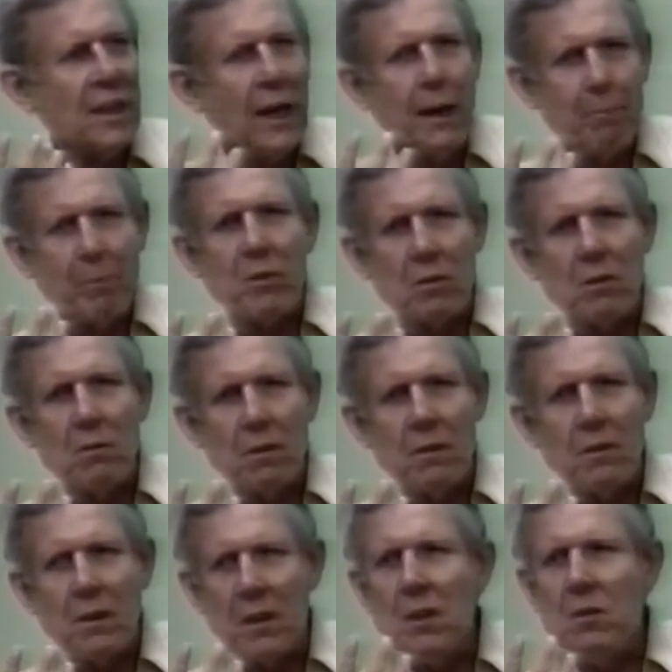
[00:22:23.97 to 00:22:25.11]
happened
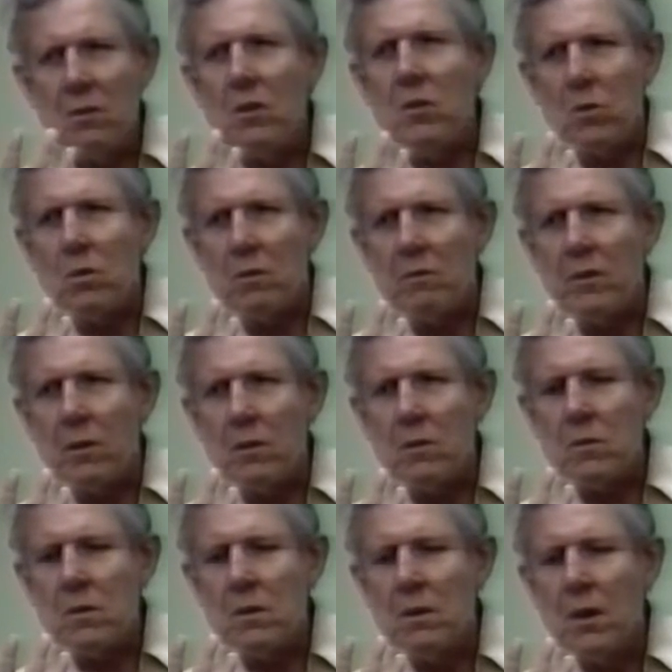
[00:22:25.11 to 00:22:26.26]
in the
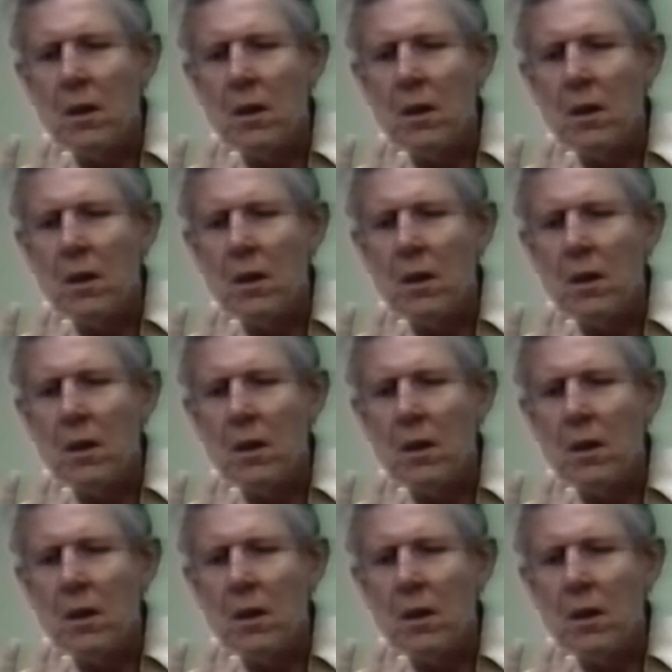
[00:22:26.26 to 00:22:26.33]
universe